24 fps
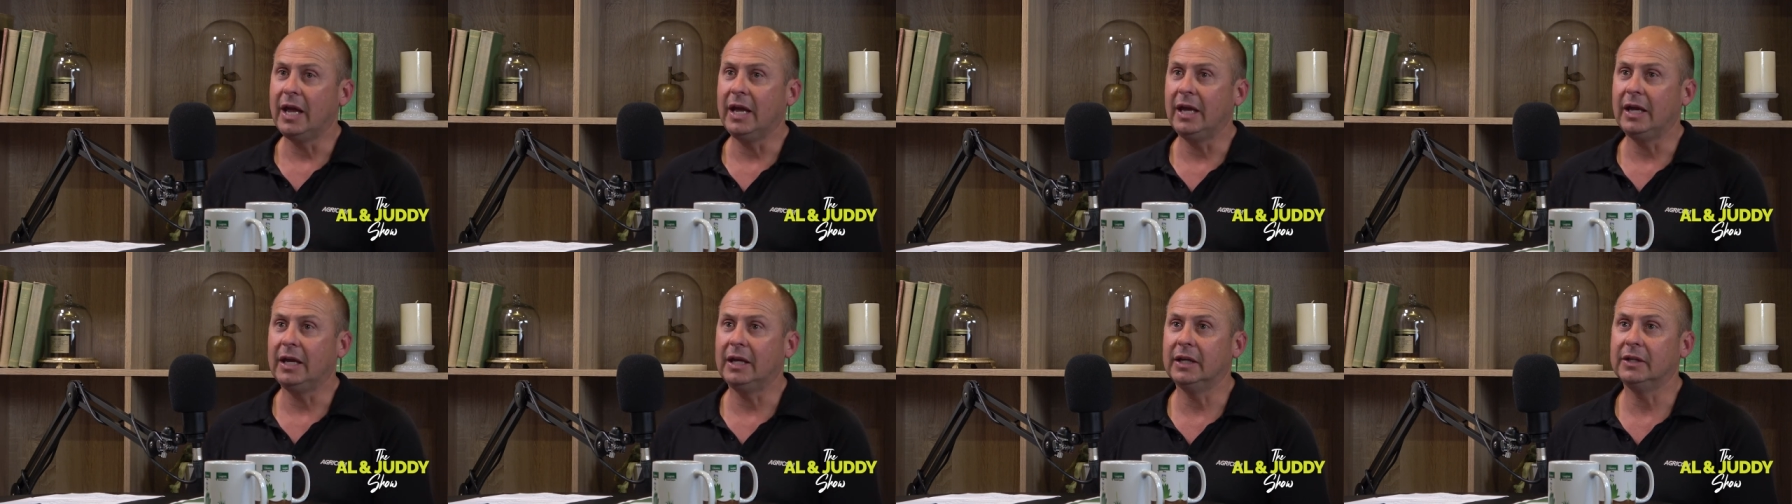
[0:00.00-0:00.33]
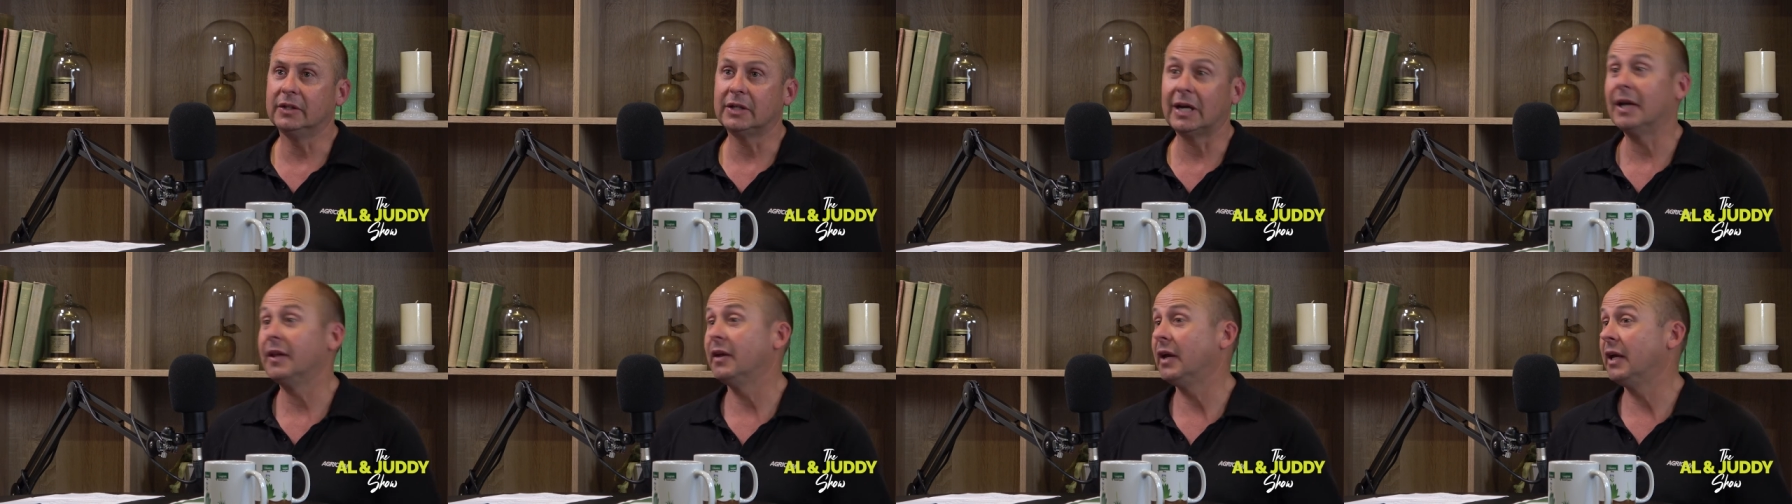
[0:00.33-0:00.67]

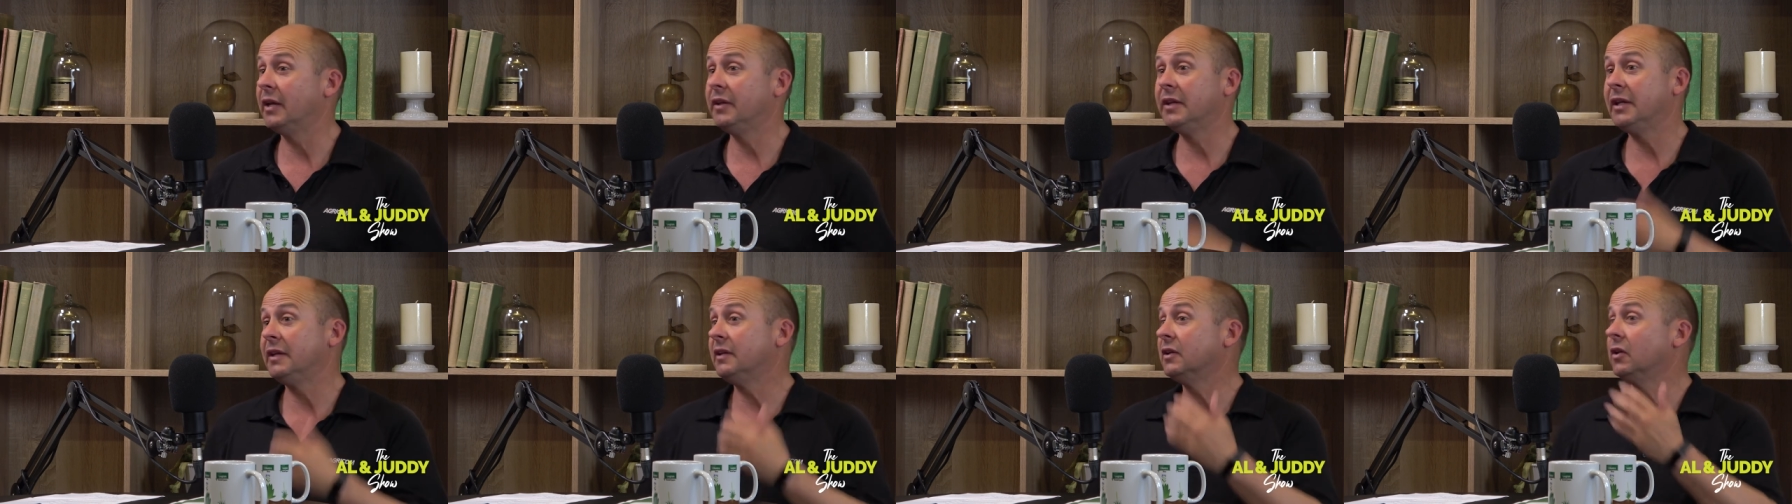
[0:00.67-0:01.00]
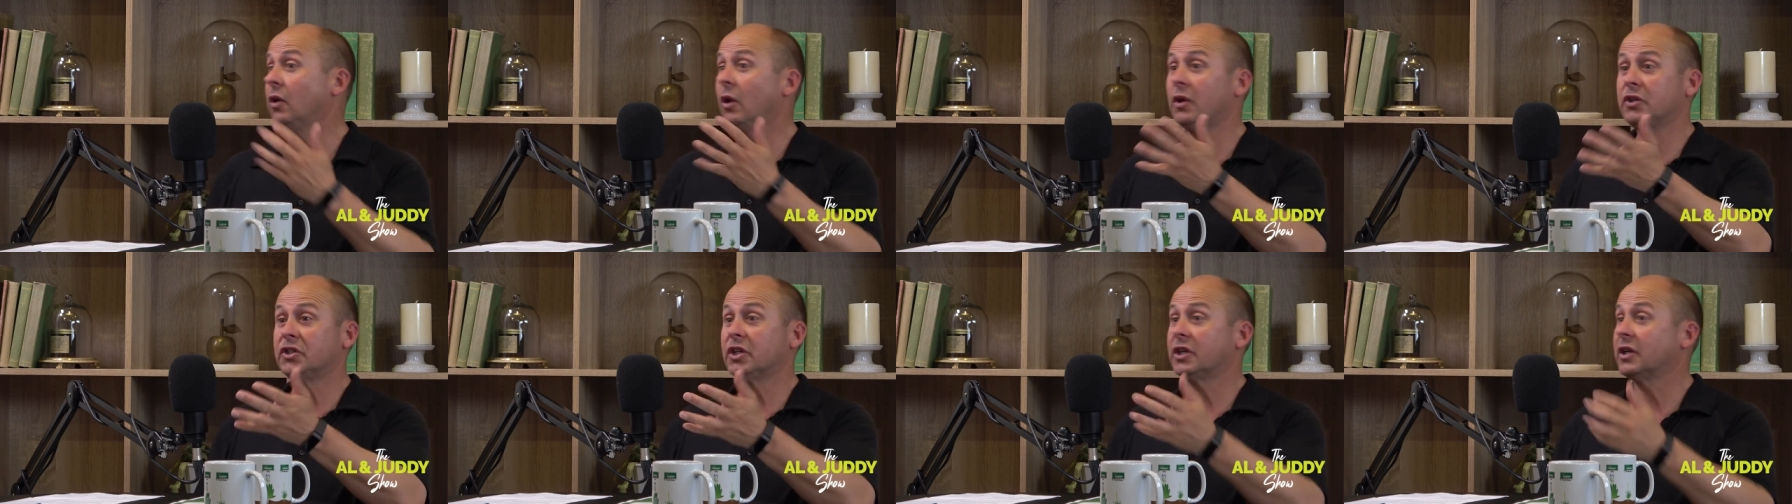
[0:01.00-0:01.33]
And then
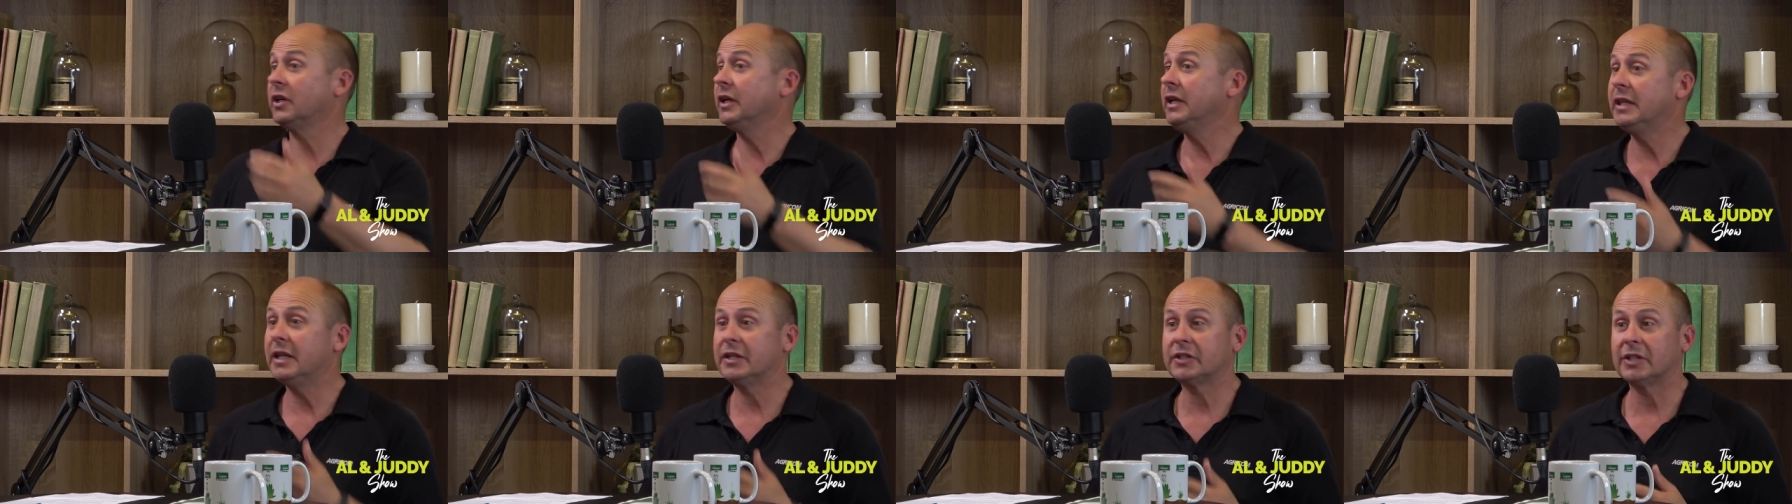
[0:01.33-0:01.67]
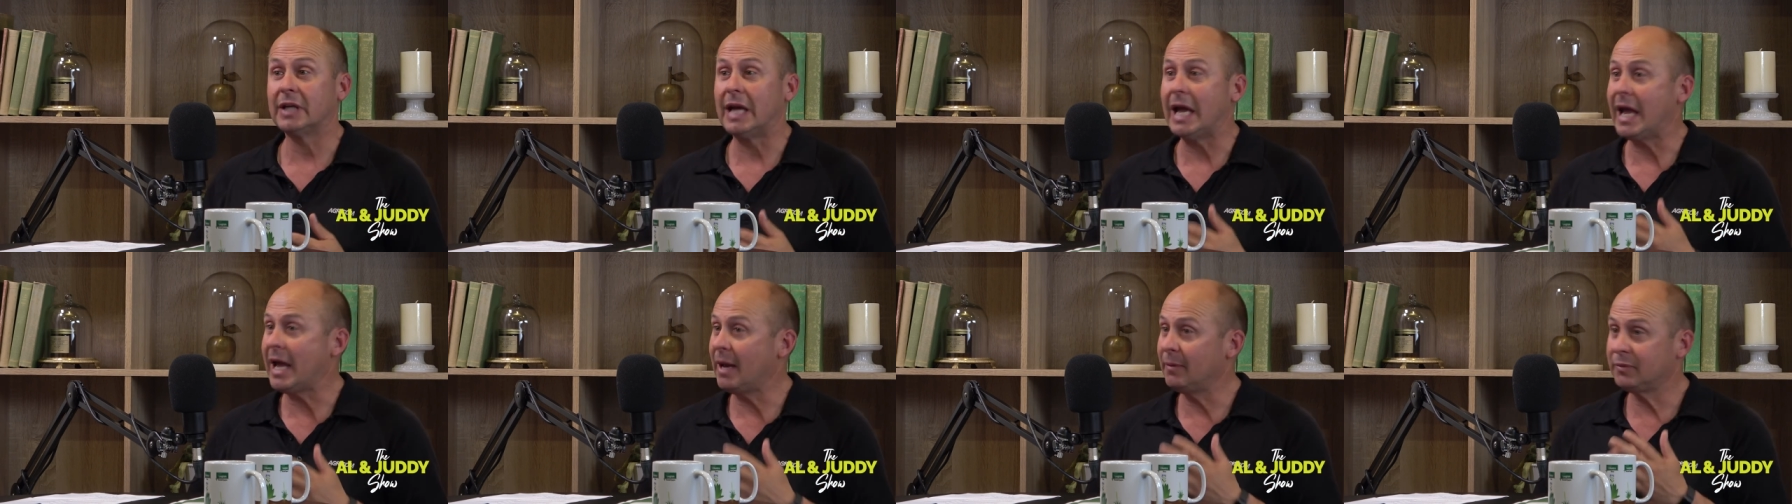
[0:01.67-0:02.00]
logically,
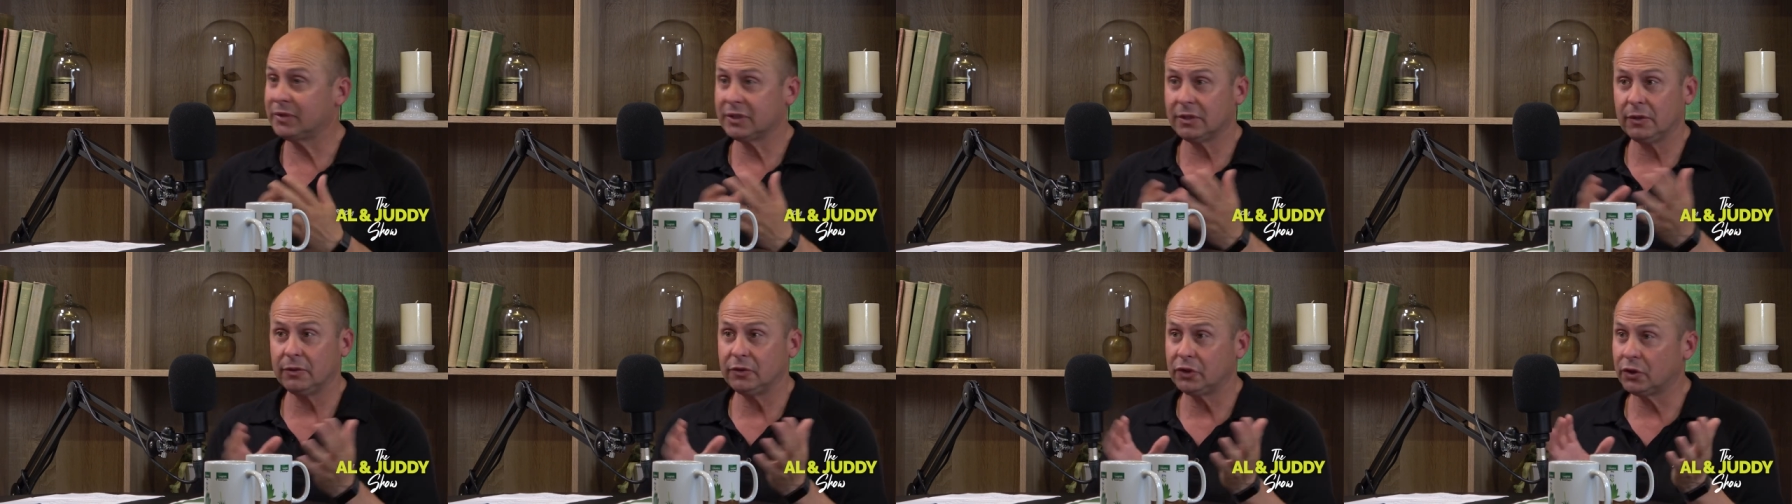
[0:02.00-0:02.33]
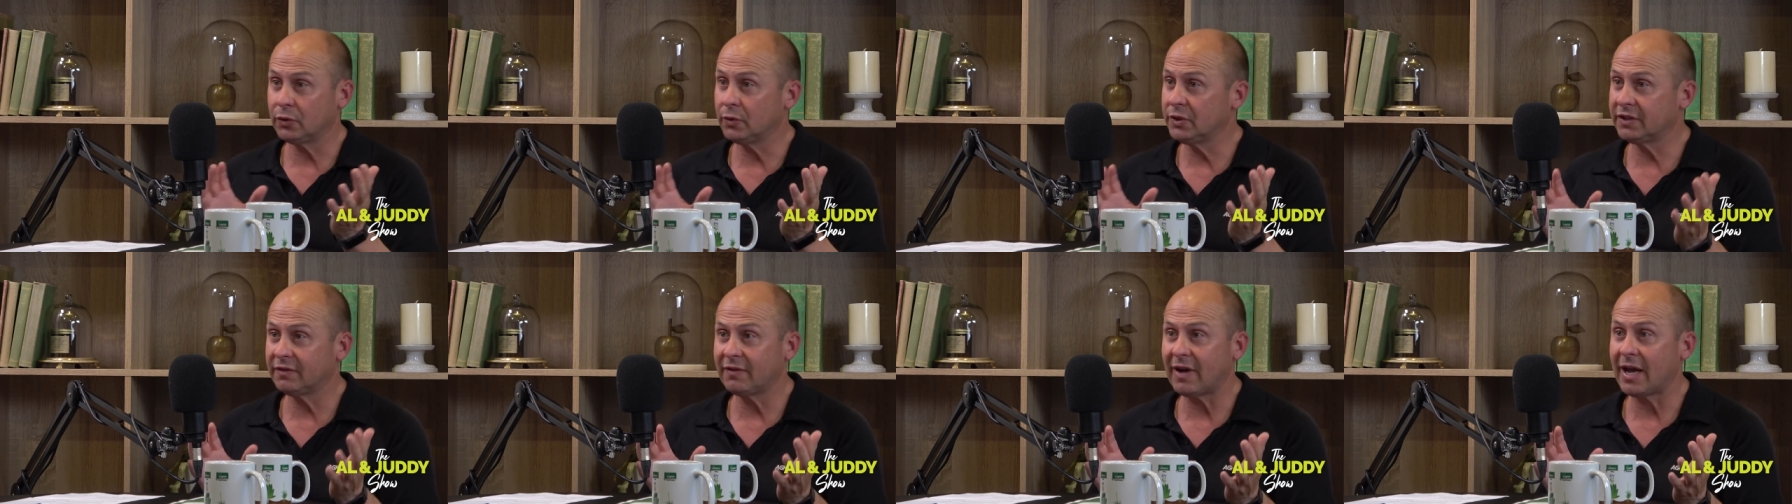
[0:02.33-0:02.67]
that's an absolute
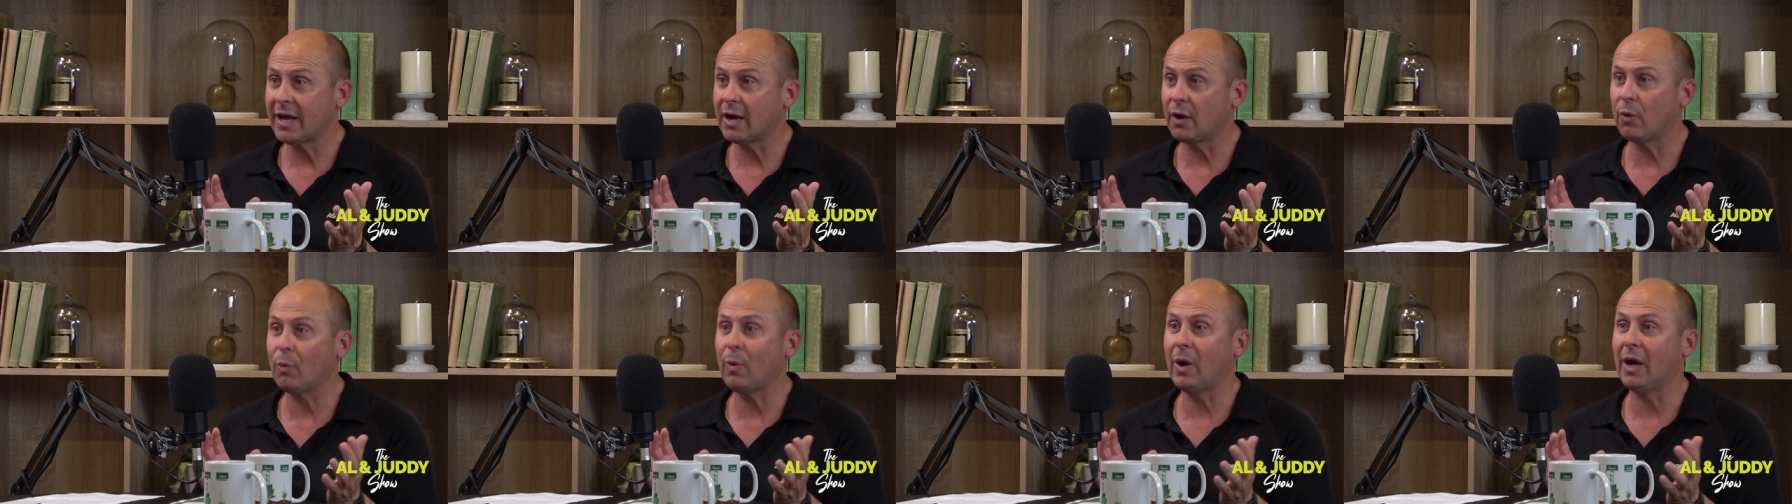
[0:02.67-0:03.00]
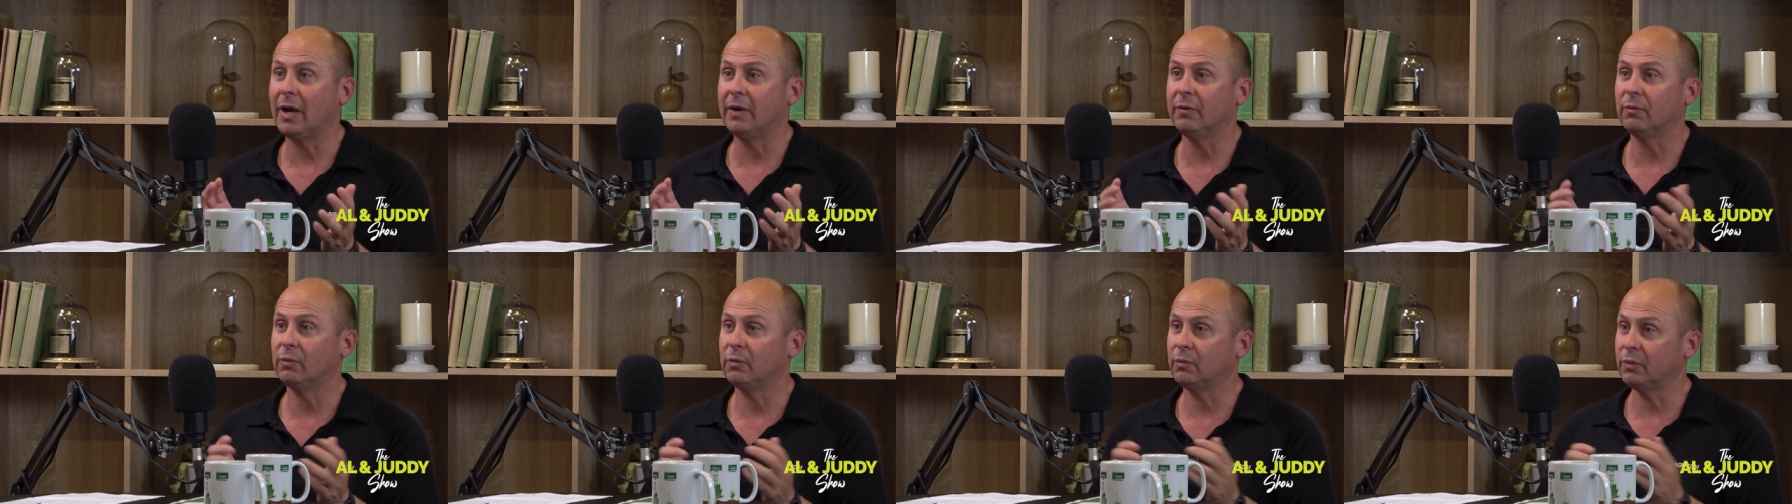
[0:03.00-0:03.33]
choice of
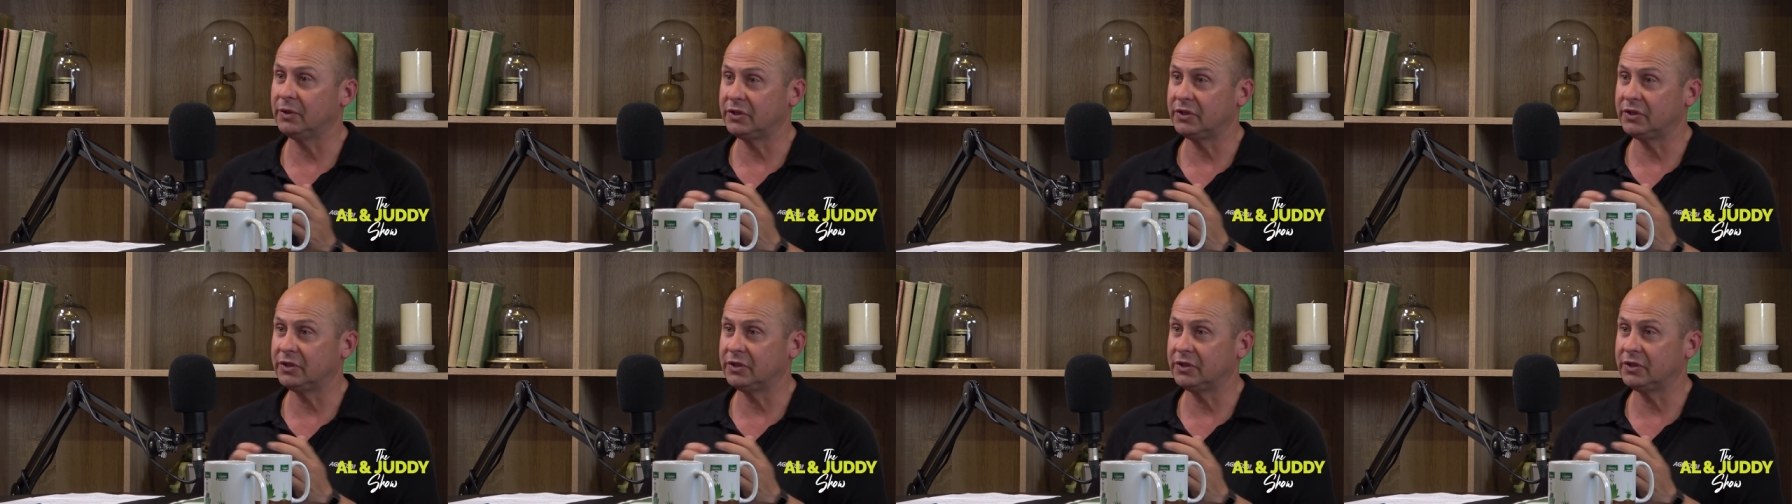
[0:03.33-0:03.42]
AR1,